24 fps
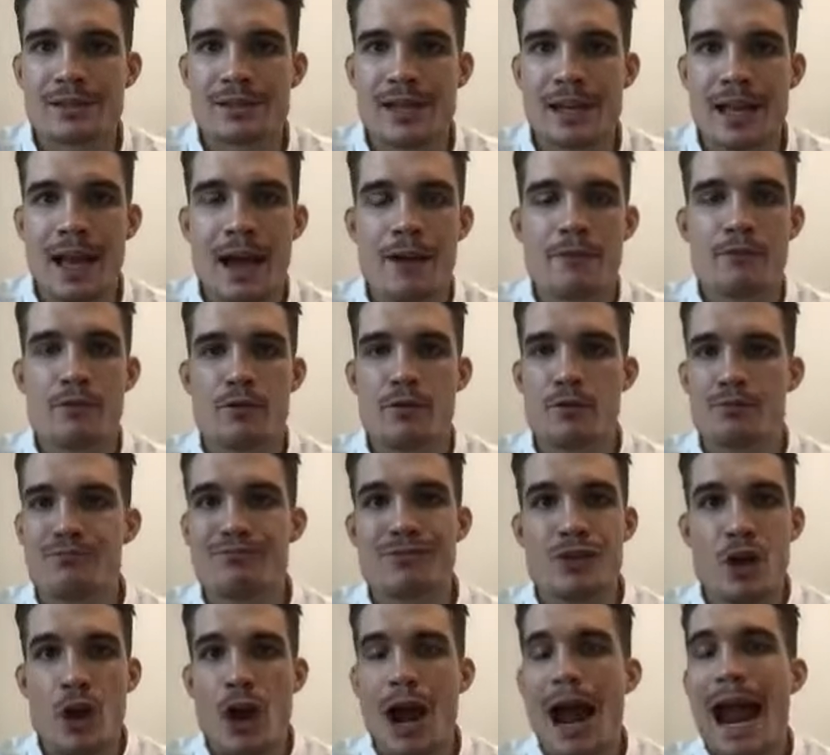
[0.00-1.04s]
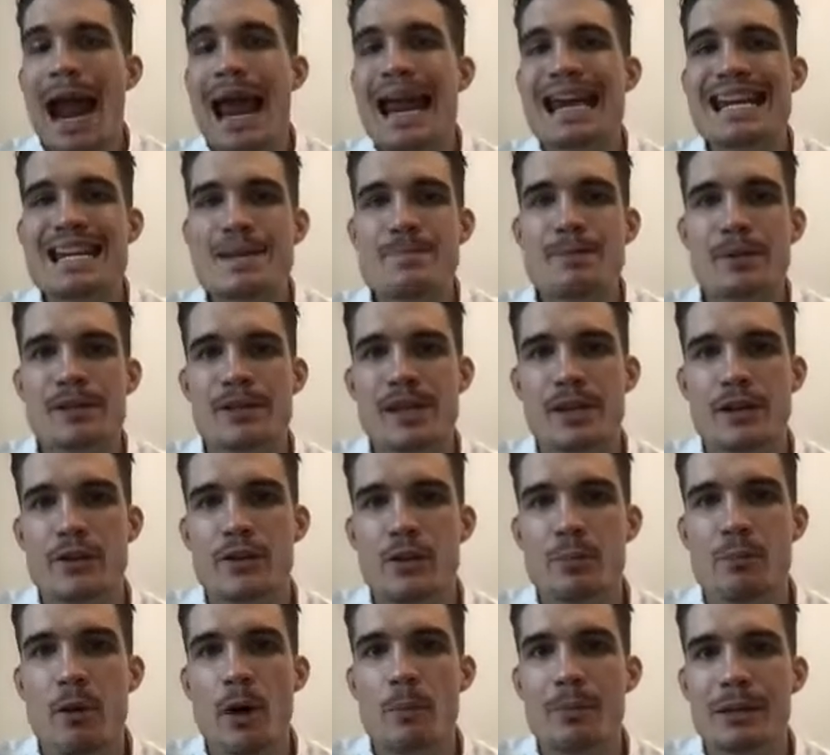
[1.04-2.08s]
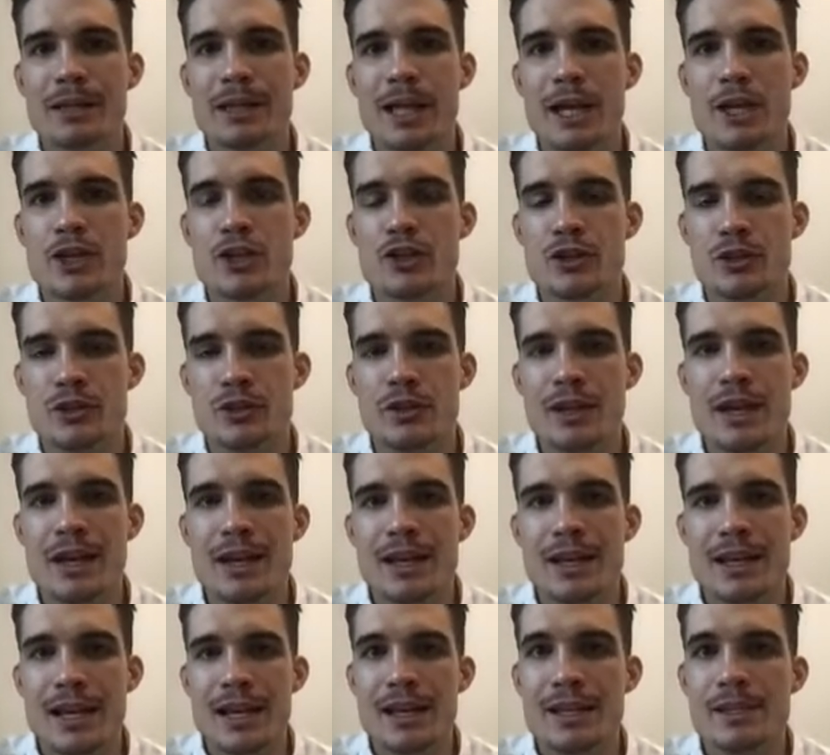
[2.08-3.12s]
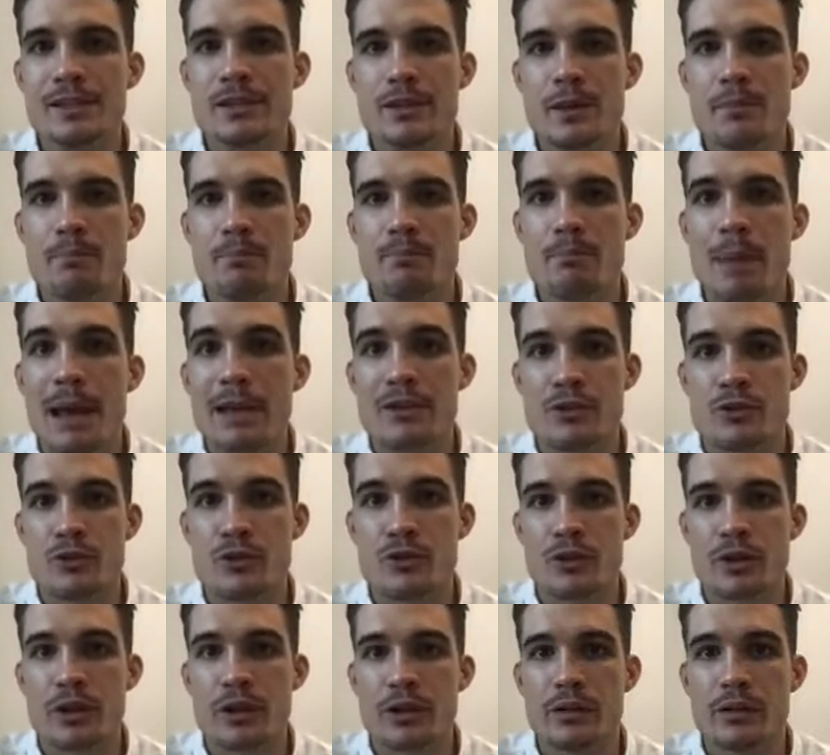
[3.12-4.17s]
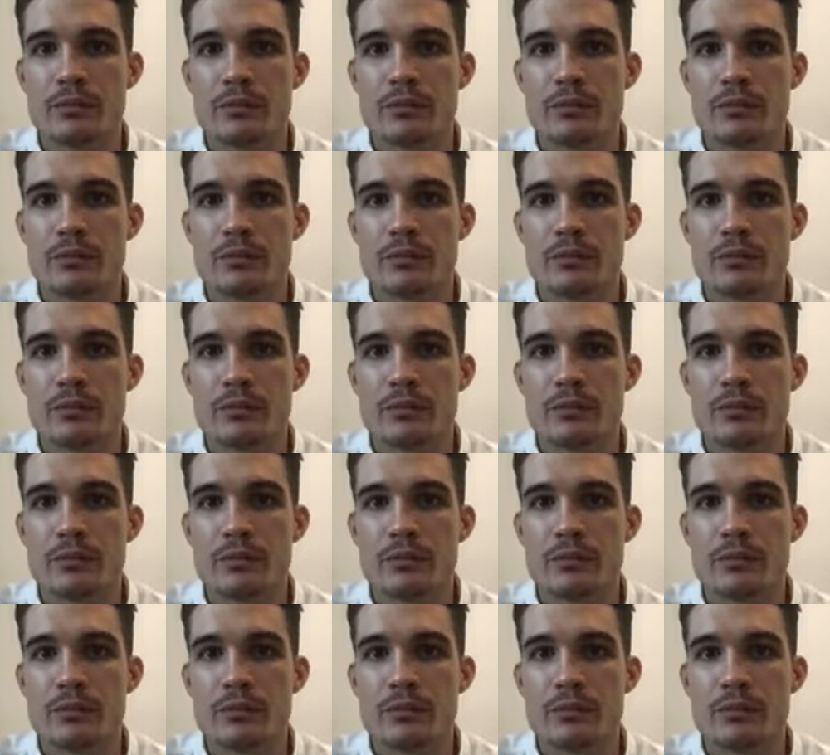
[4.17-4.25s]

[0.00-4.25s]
They have, 80% of the population is peasantry.